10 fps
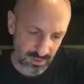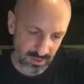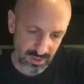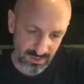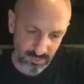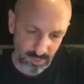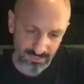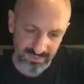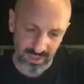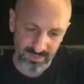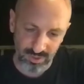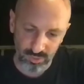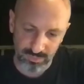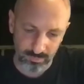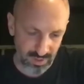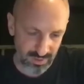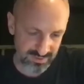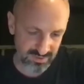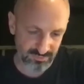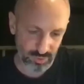Is growth an absolute
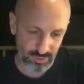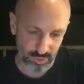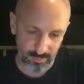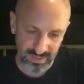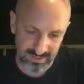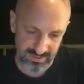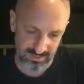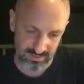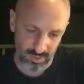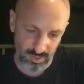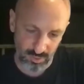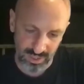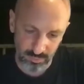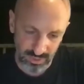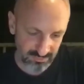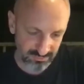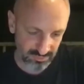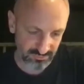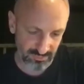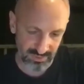must for economics, or can
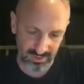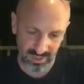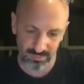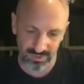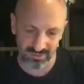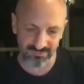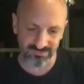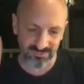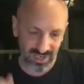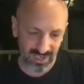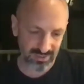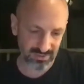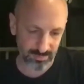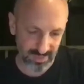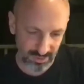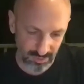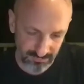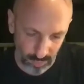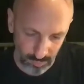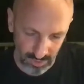we find a better
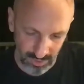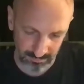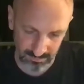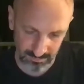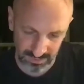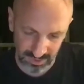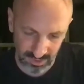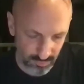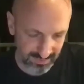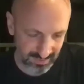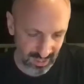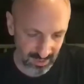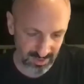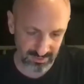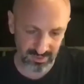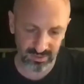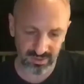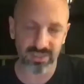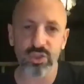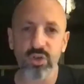formula that includes climate
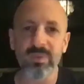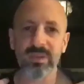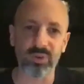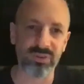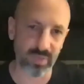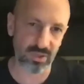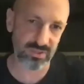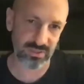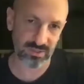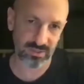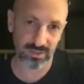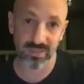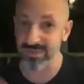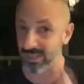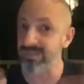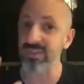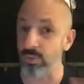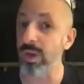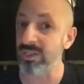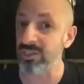and human prosperity inside this
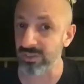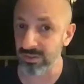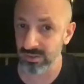equation?